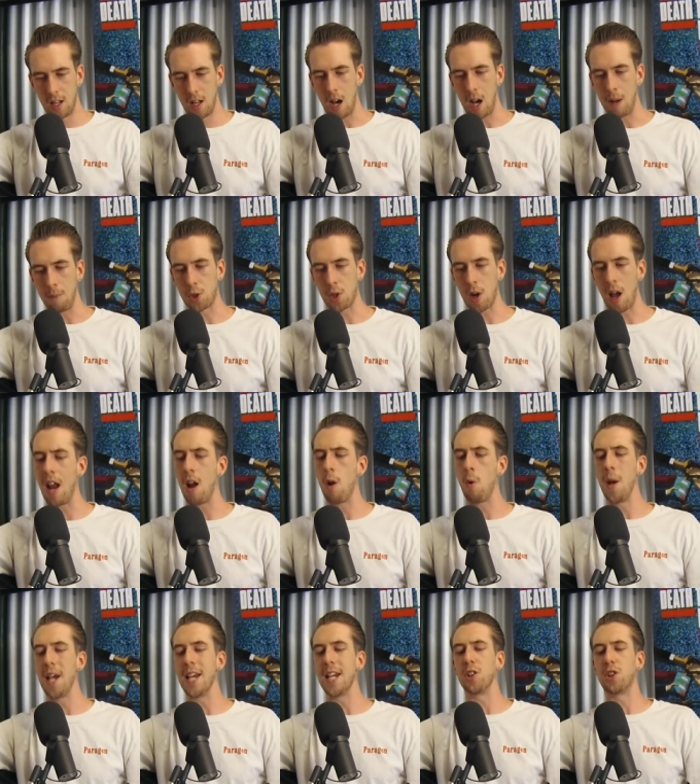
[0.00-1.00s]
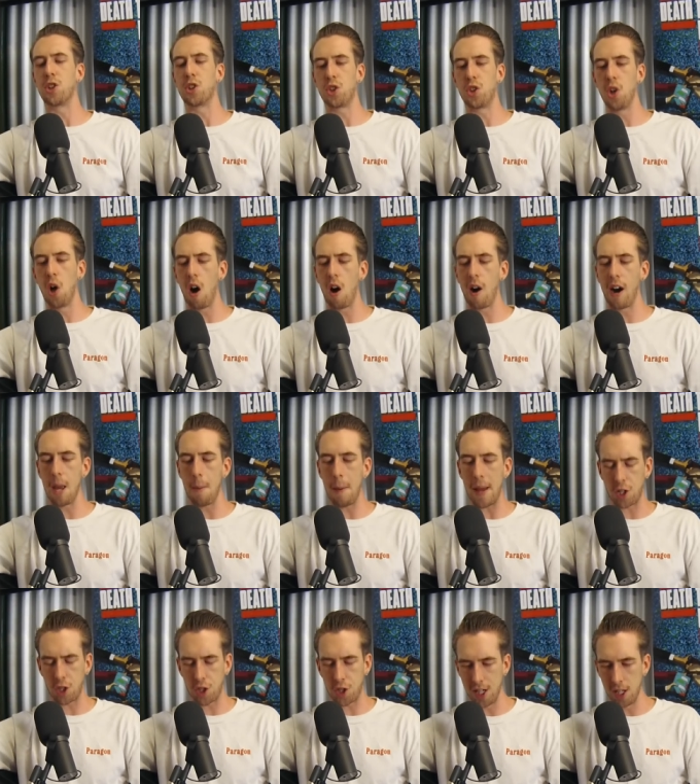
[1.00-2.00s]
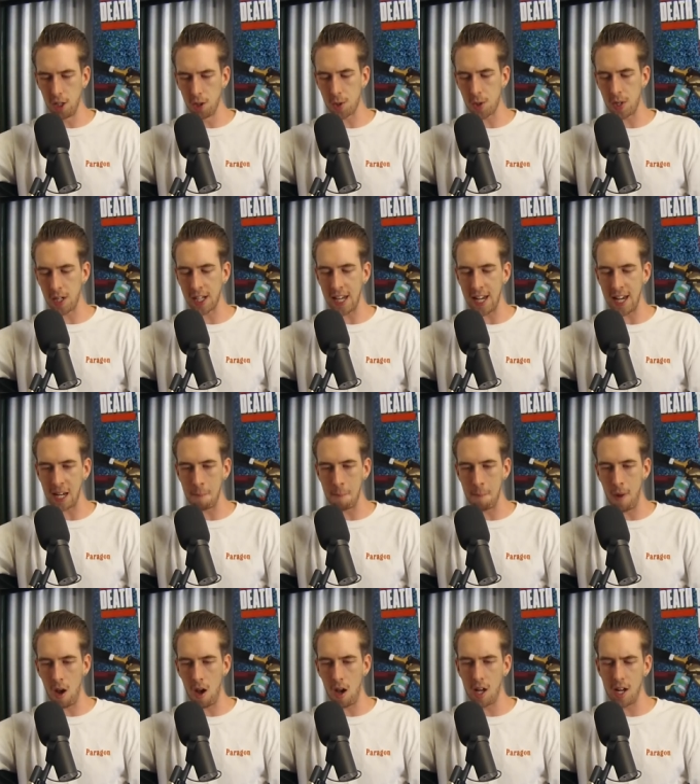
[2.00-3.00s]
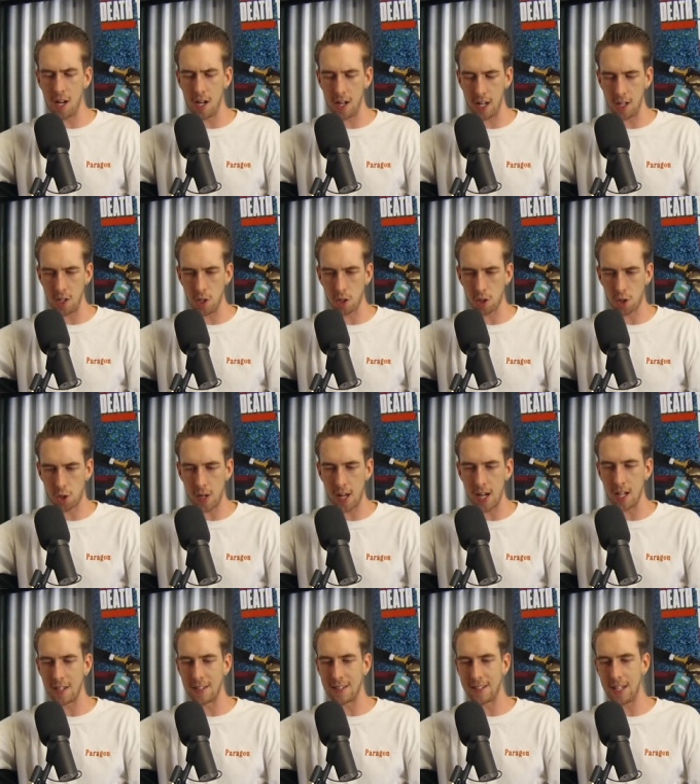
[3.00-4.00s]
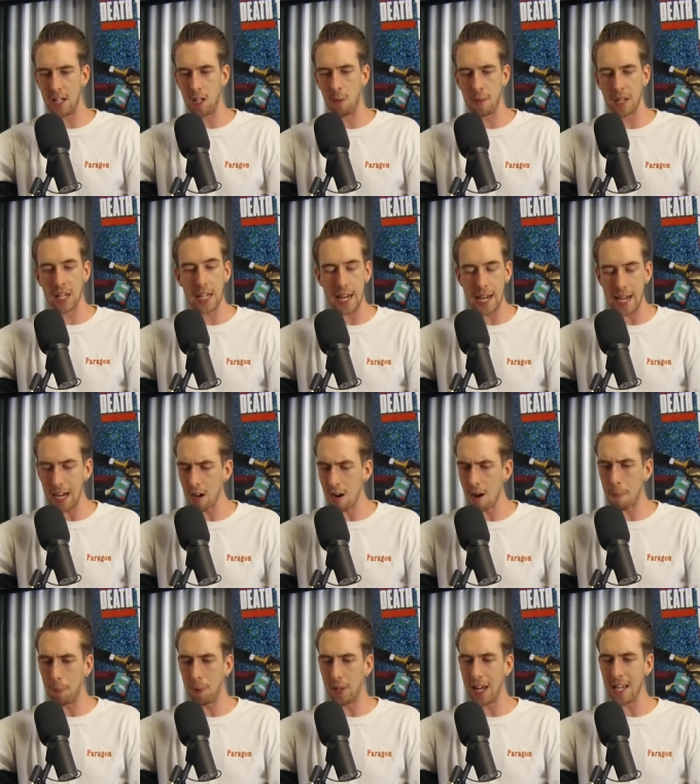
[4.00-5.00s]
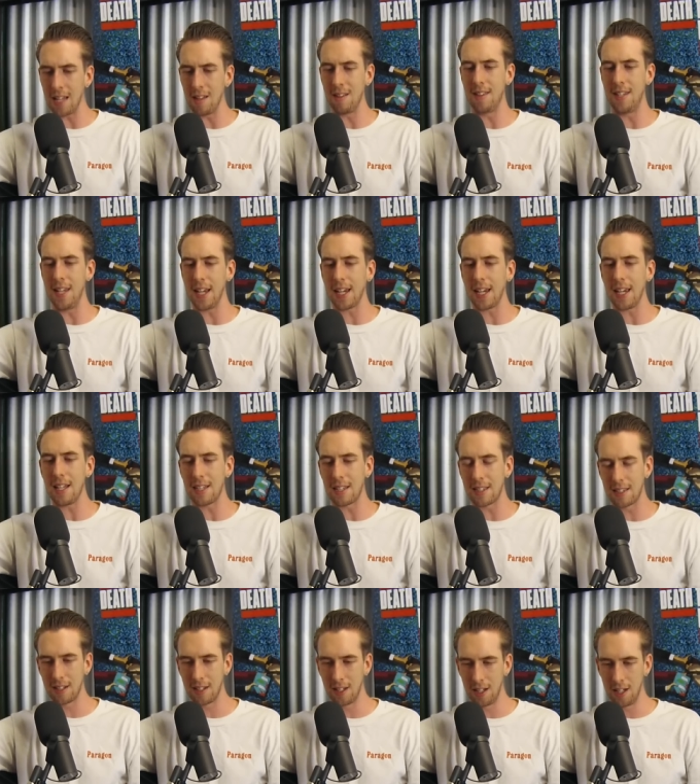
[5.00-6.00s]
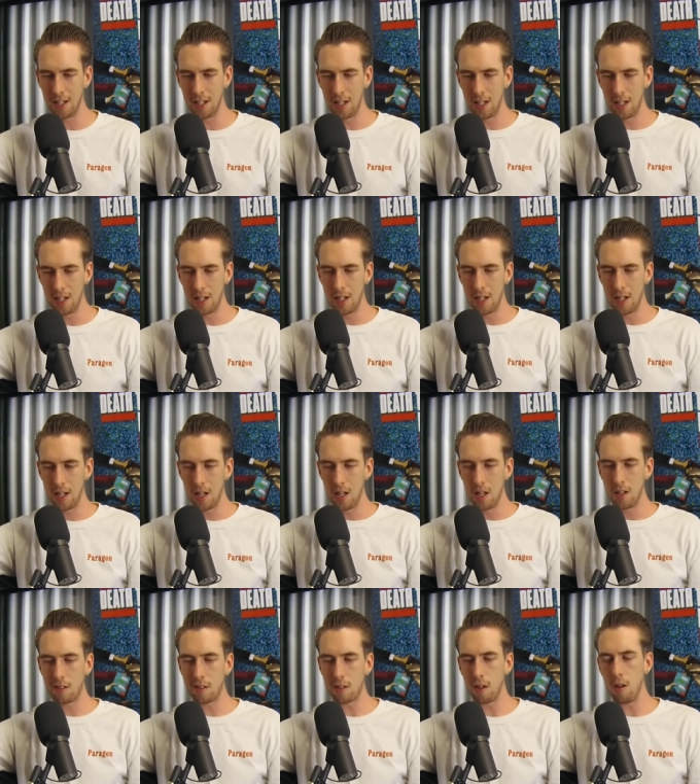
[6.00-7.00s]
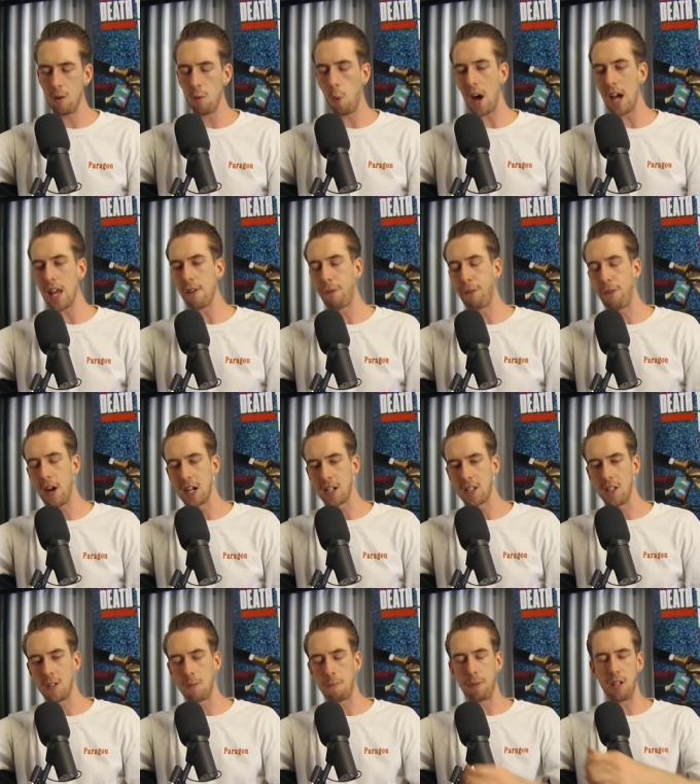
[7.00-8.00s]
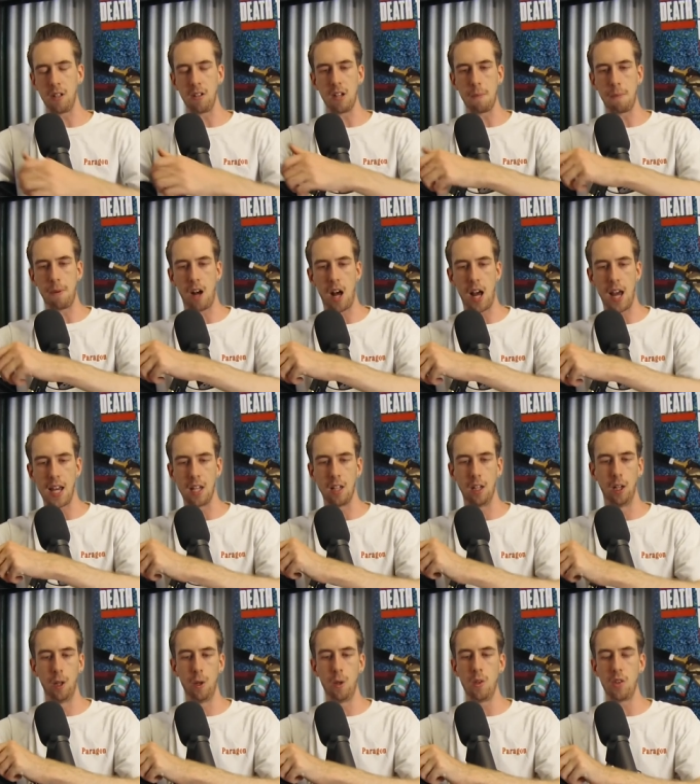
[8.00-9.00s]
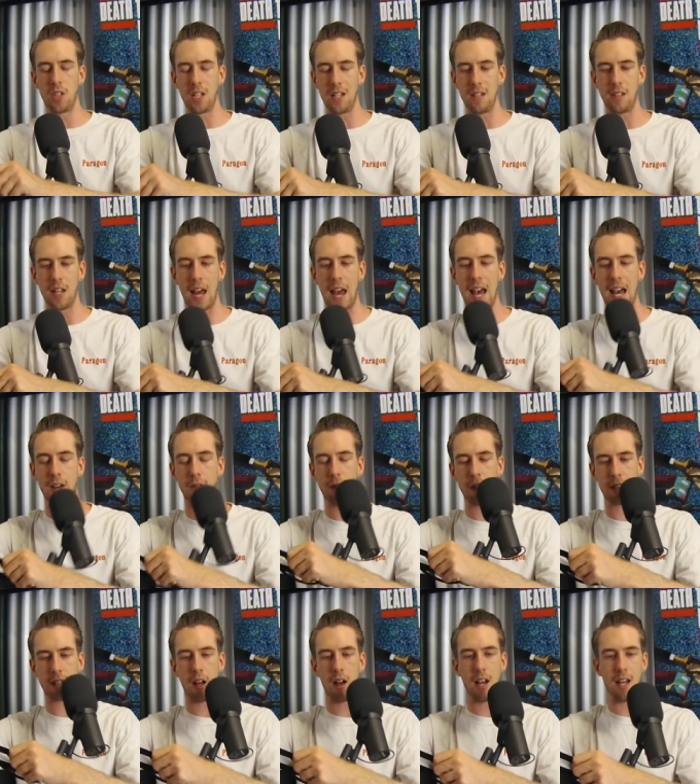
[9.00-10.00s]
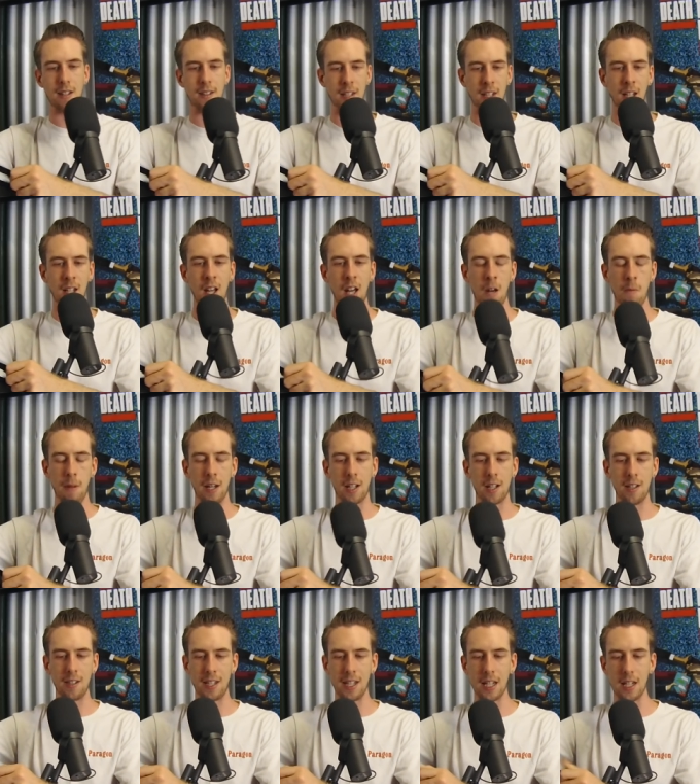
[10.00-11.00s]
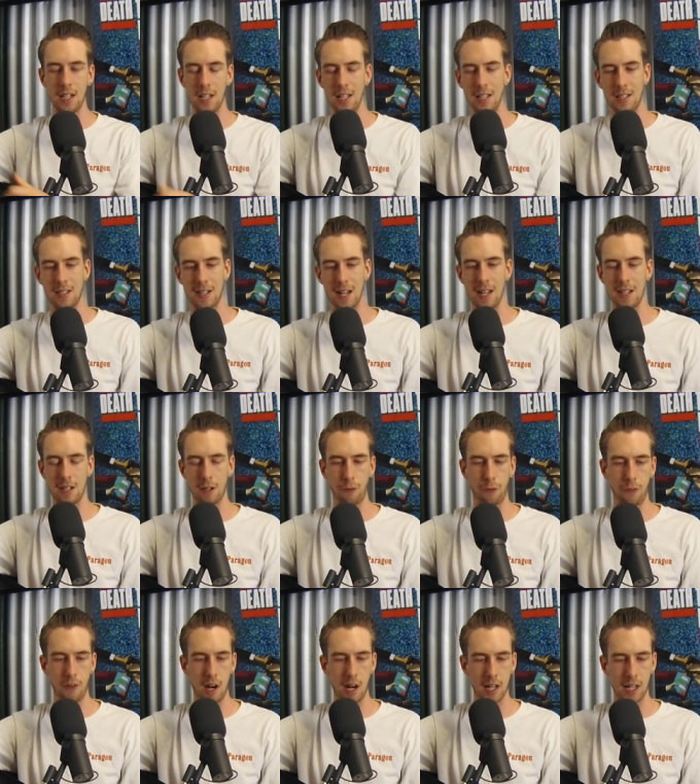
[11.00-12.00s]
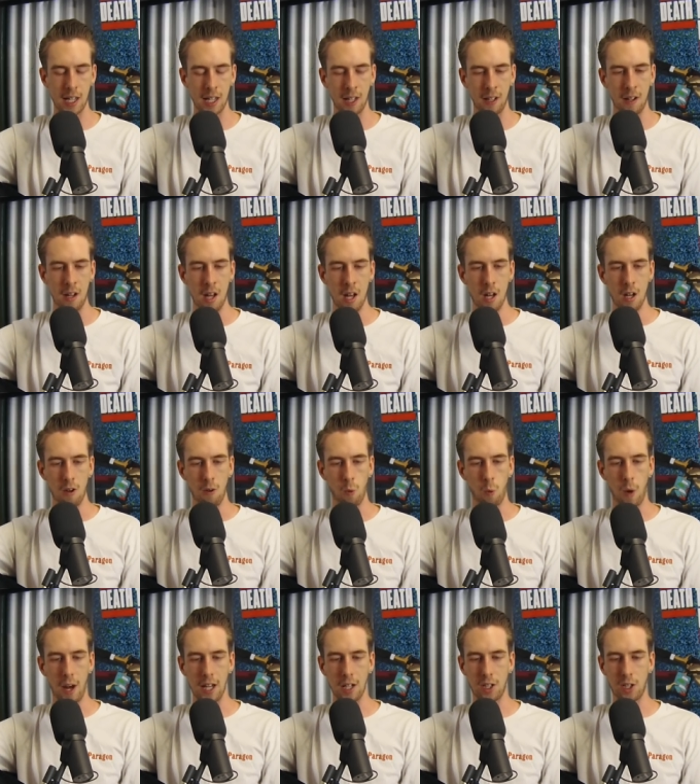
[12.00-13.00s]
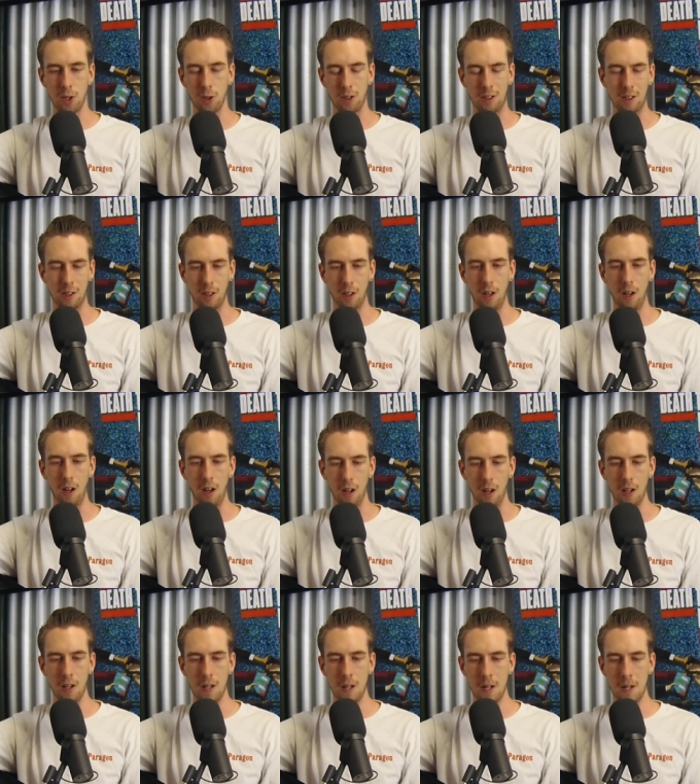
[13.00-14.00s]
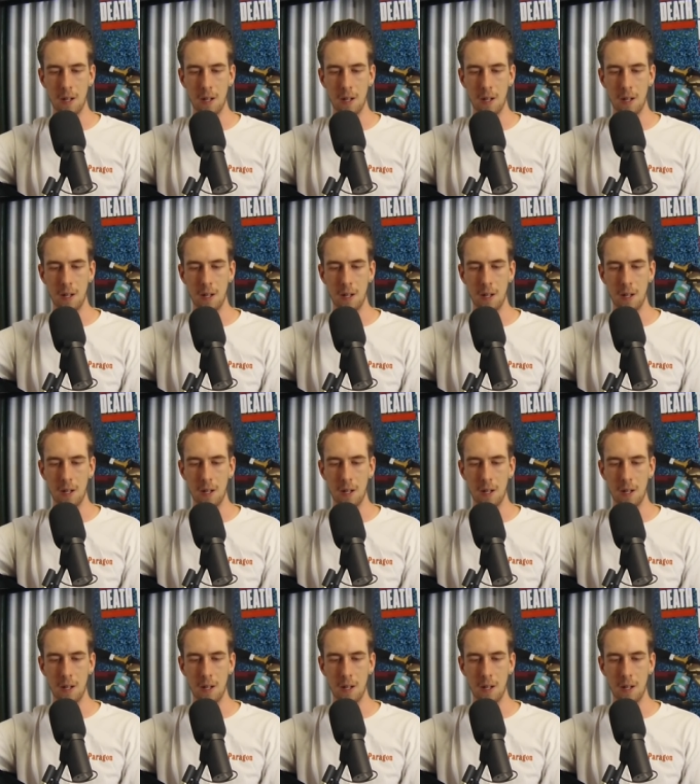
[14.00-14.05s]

I'm trying to read a story about children getting murdered and you're trying to sell me airplane tickets? Dude, why the fuck does PewDiePie lose his advertising because he, he says a fucking racial slur